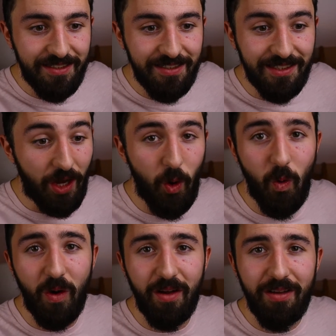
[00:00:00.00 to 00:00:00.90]

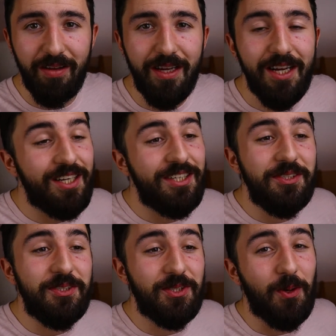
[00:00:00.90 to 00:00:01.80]
So
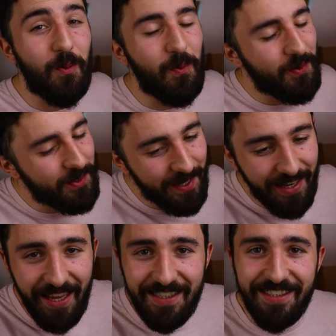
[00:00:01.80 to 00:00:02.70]

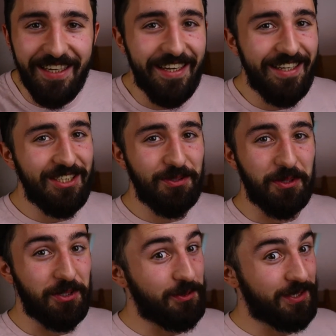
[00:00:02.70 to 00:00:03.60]
let's get into
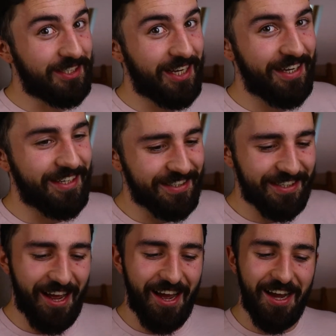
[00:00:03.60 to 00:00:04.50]
it. Who's excited?
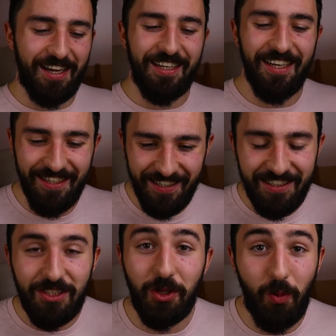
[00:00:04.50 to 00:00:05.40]

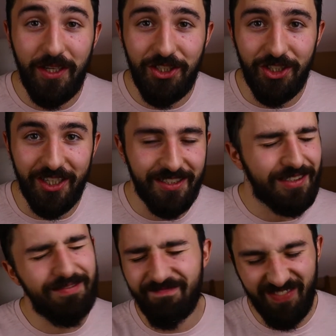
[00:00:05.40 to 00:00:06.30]
So the question is,
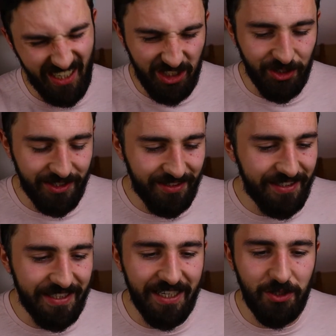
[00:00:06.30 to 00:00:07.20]
let's
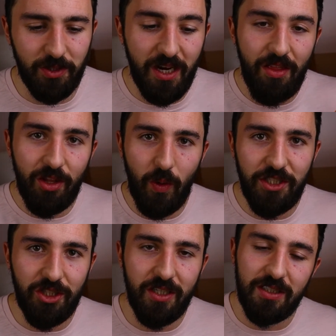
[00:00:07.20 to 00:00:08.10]
just dig into it. The
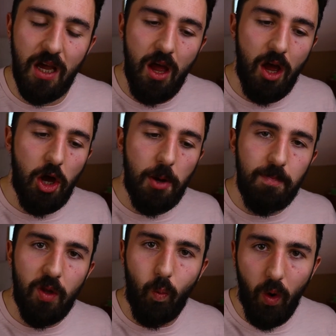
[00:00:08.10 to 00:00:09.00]
question is,
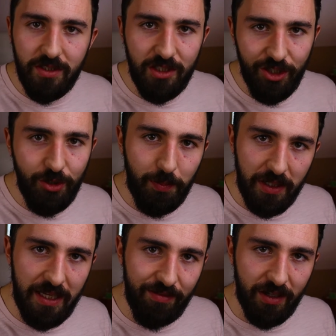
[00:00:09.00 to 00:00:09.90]
what do you
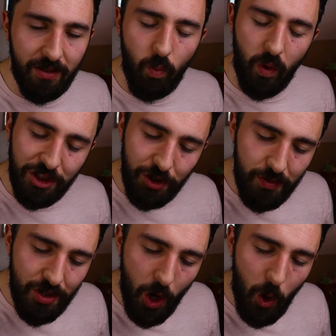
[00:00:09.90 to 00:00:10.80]
believe in? What do you
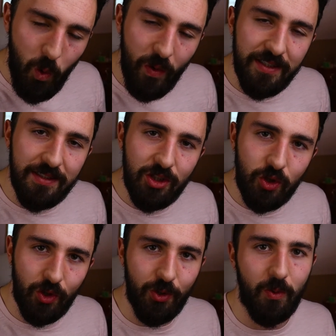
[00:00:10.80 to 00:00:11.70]
know is
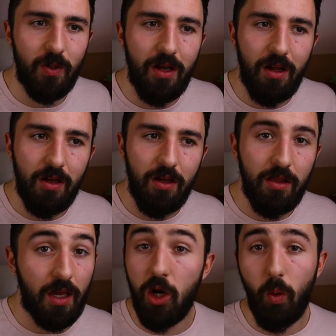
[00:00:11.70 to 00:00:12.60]
true
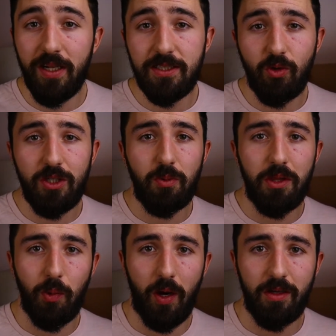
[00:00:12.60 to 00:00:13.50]
that no one else agrees
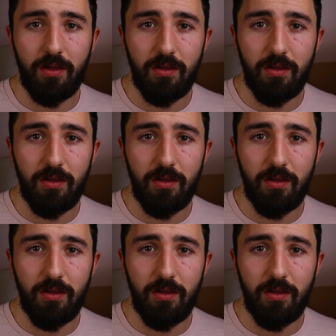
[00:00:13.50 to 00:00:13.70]
with you on?